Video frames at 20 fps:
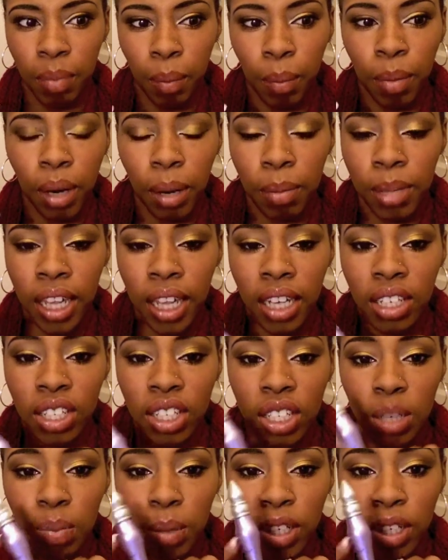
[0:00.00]
But I mean, that's
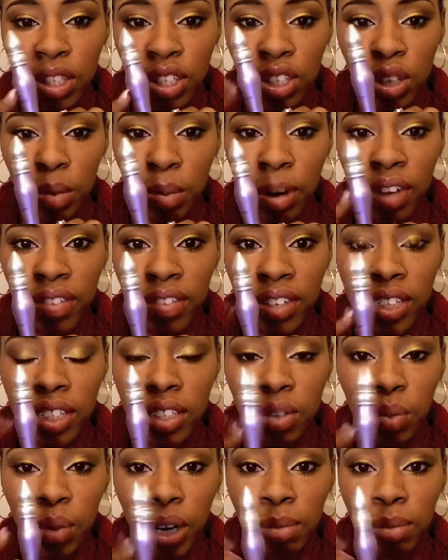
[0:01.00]
just a personal preference.
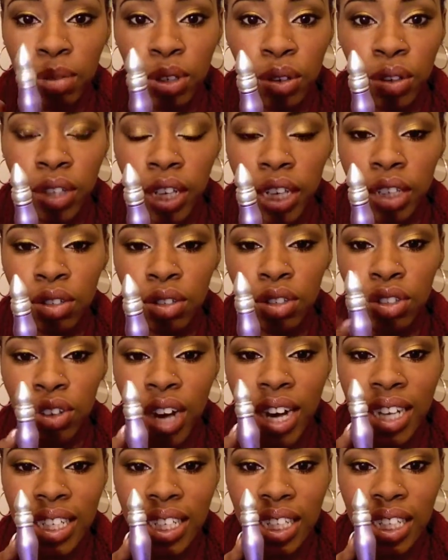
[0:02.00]
When I'm doing like neutral
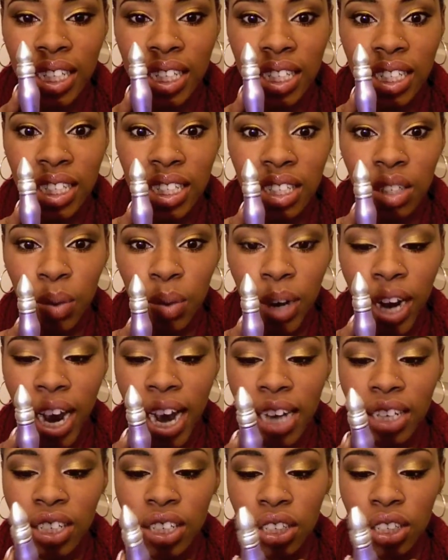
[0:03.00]
eyes like this is what I
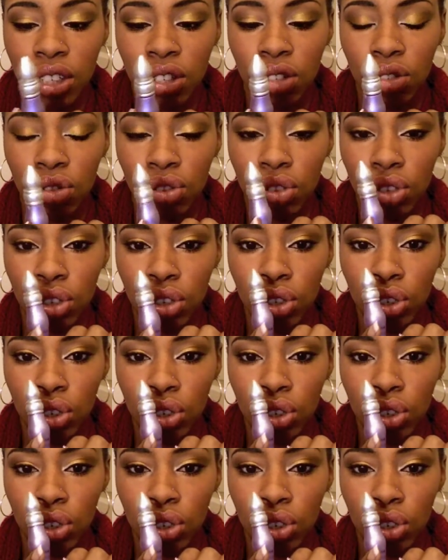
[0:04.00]
actually used